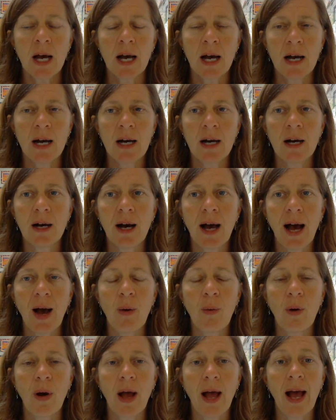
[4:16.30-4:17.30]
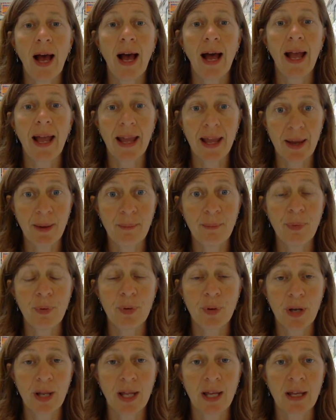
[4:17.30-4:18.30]
I am
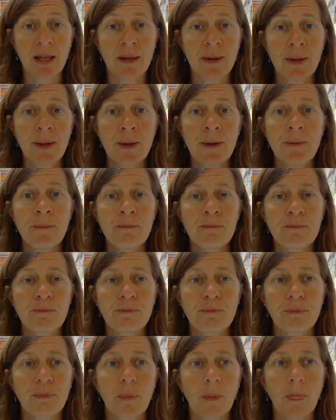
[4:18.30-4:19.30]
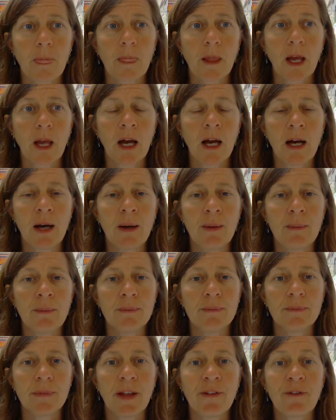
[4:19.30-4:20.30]
putting,
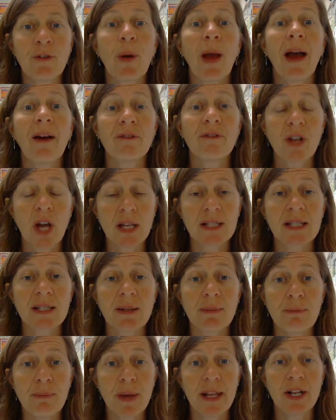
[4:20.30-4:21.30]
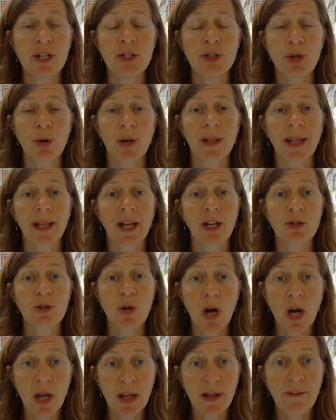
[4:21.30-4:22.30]
if you have not submitted your
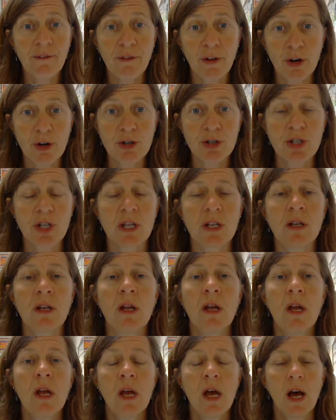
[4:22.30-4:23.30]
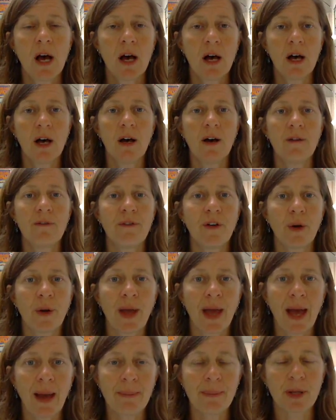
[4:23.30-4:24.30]
electronic version of
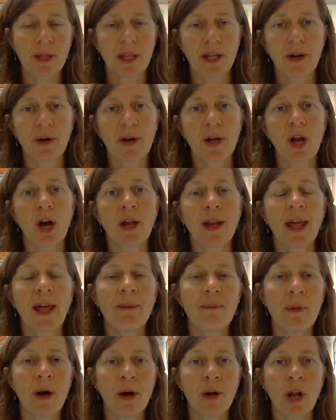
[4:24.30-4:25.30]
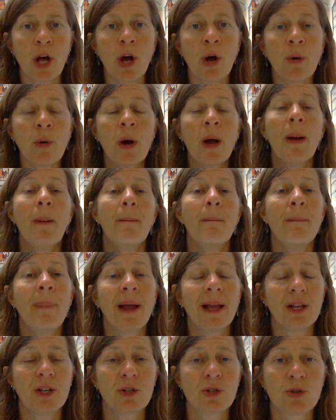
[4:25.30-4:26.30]
vocabulary on Edmodo,
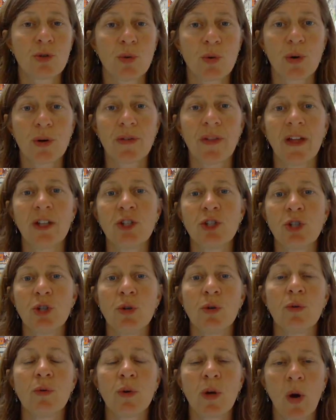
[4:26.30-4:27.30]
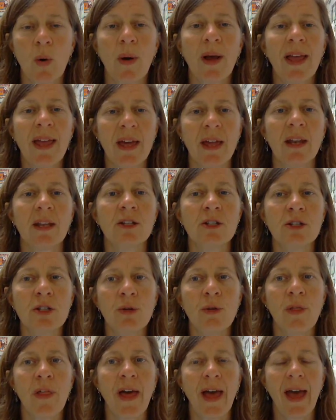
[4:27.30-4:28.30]
make sure that you go ahead and
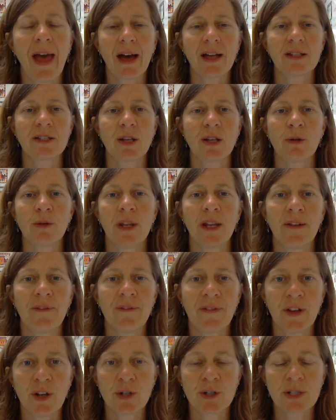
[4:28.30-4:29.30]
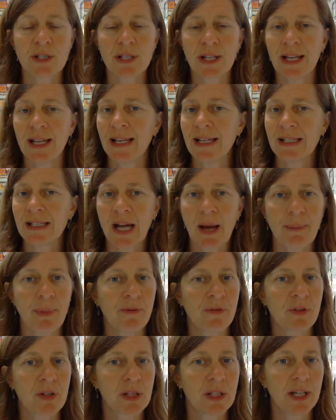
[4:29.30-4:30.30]
do that so that if there's any type
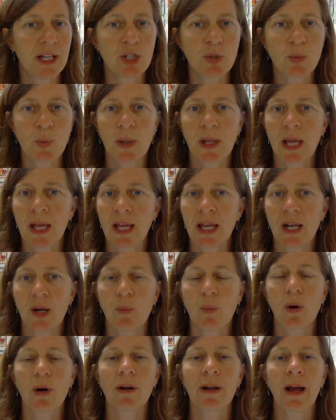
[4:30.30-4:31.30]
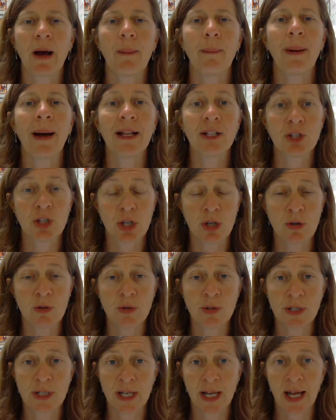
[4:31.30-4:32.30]
of glitch, we can get it worked out by
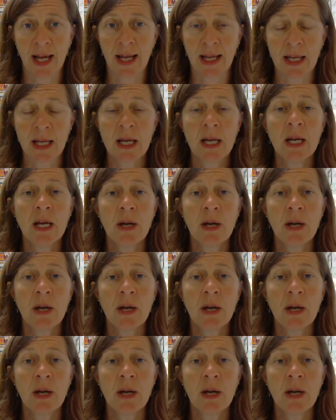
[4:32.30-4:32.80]
Tuesday.